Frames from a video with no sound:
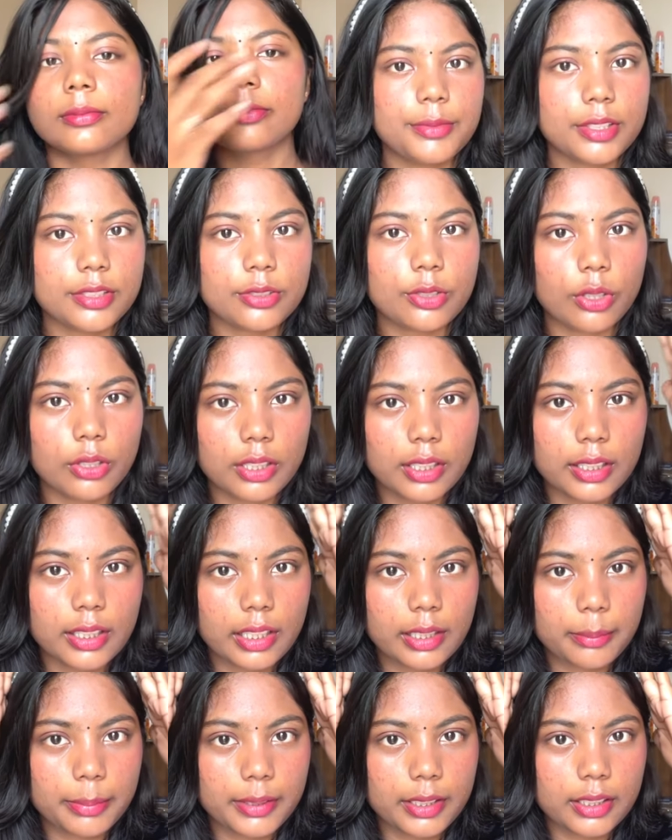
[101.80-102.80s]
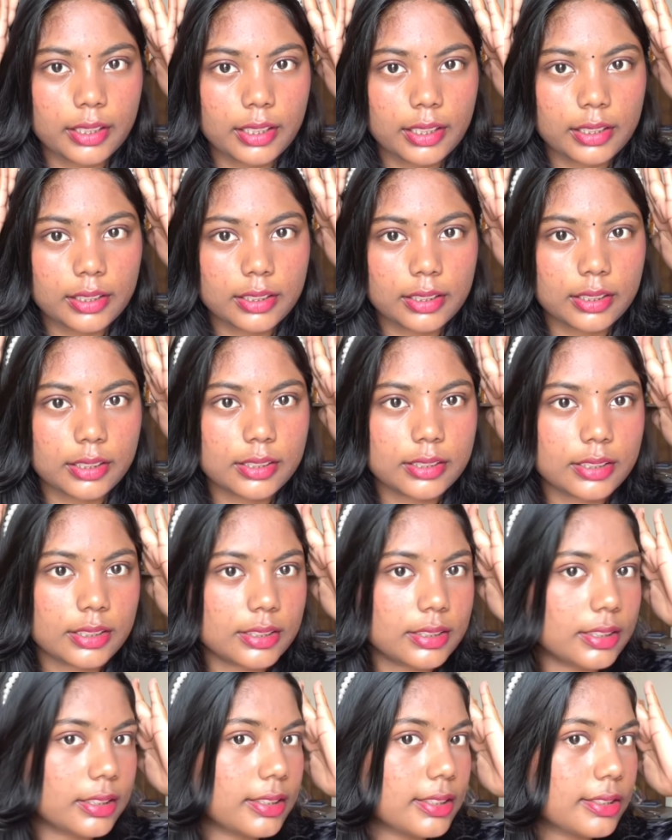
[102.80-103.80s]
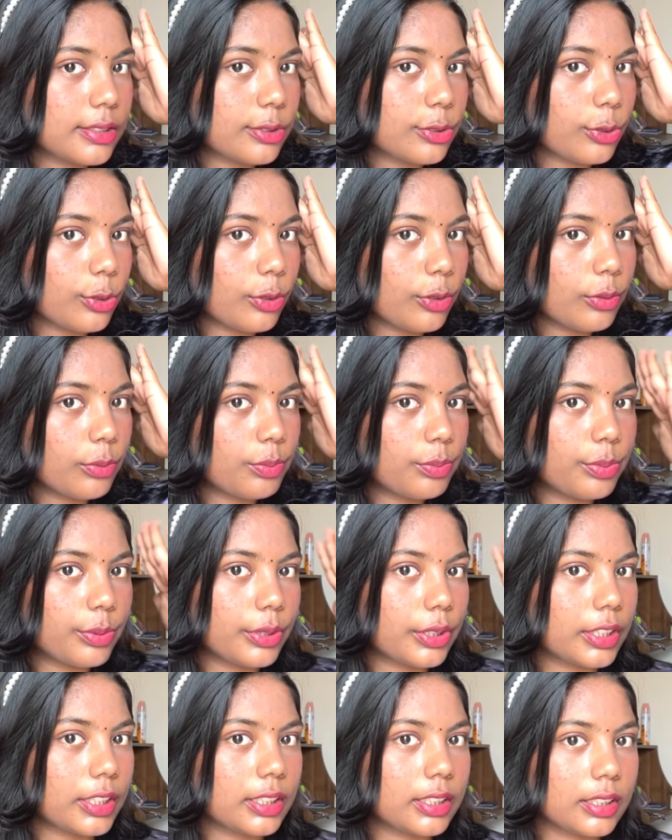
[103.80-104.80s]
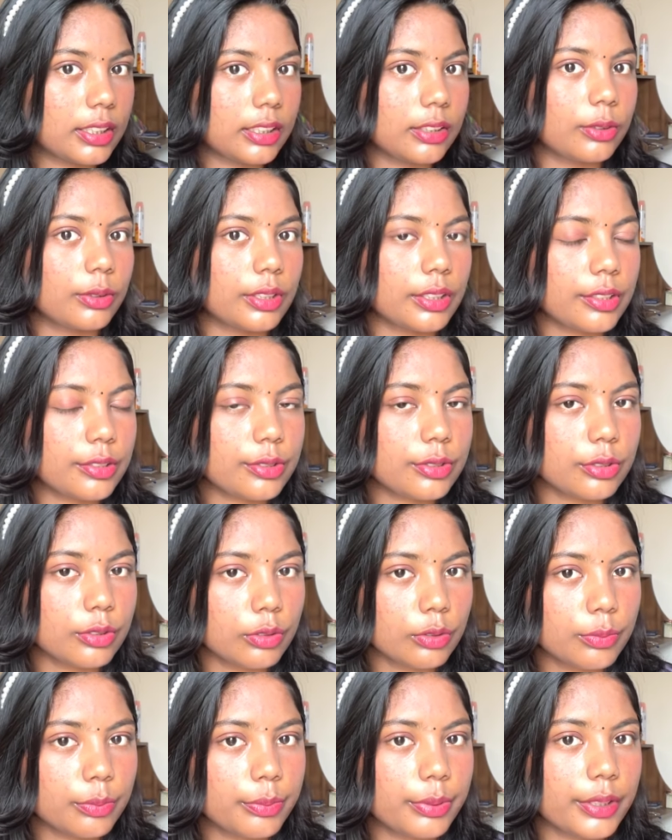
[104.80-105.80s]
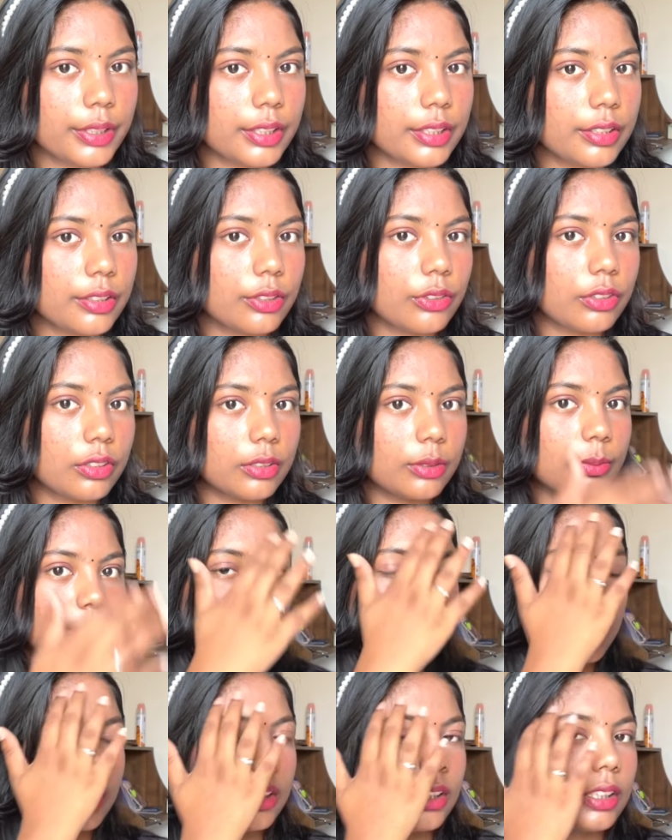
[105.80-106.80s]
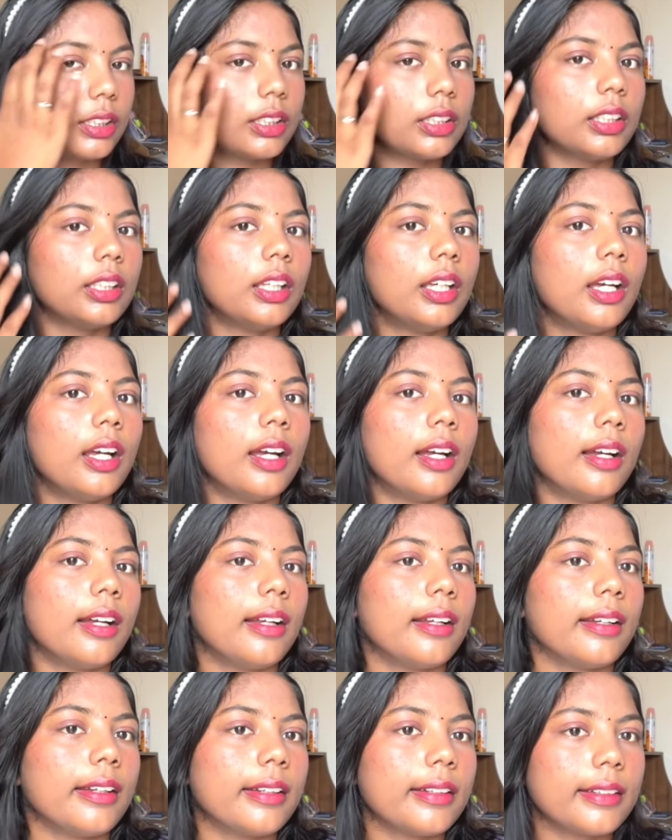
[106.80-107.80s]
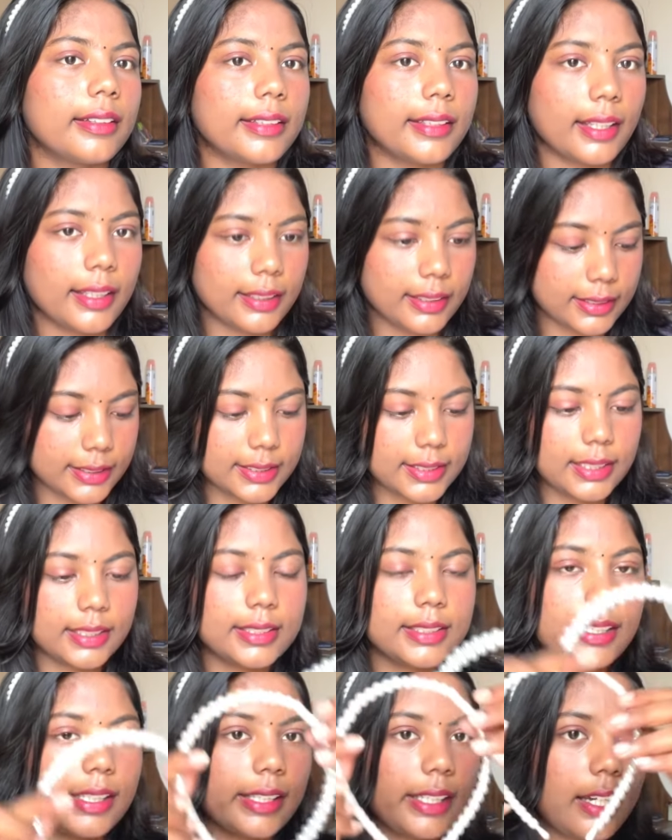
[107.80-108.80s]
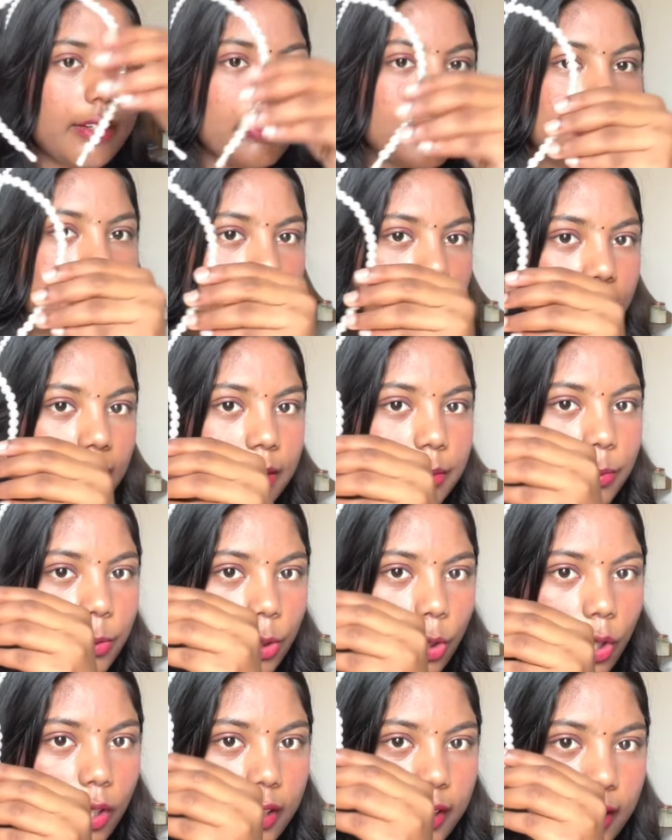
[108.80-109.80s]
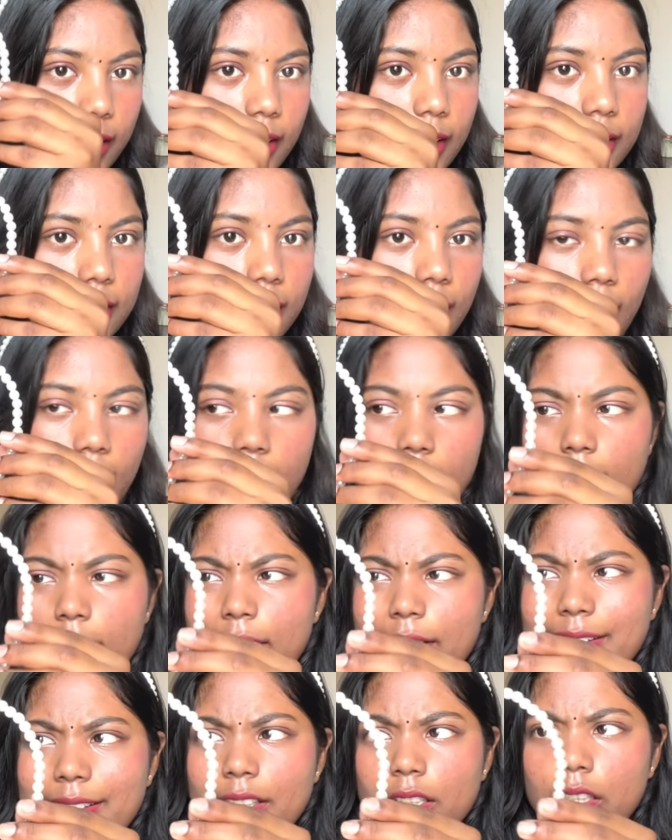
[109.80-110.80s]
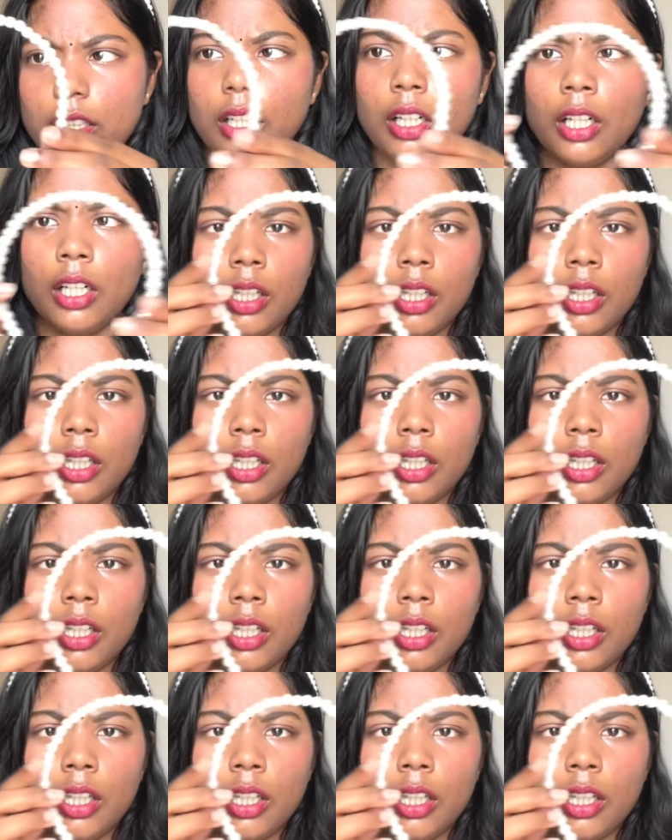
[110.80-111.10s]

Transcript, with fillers: just gonna keep it like this this is so pretty looking so pretty on me and yeah this is like our second product and uh,